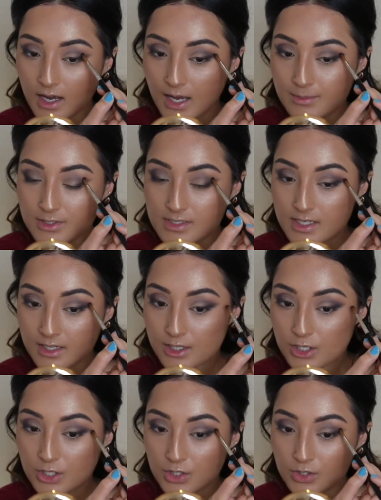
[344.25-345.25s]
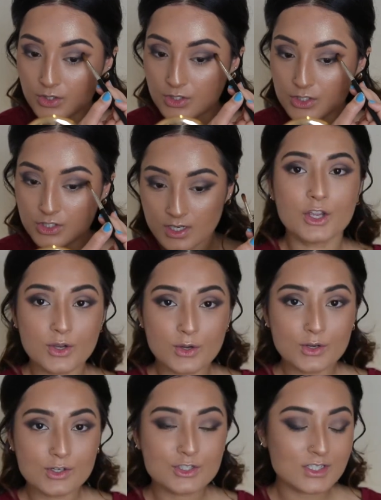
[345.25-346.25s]
I'm just like a
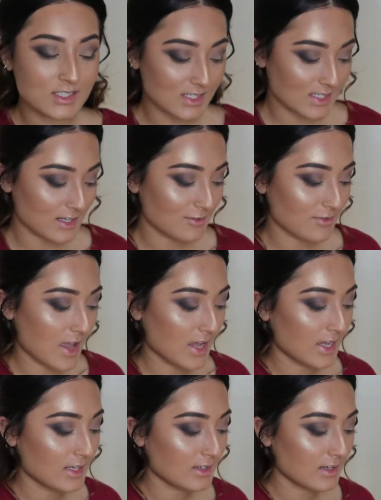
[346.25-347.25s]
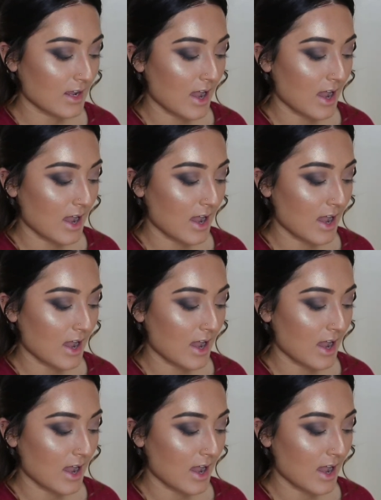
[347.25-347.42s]
huge Disney fan.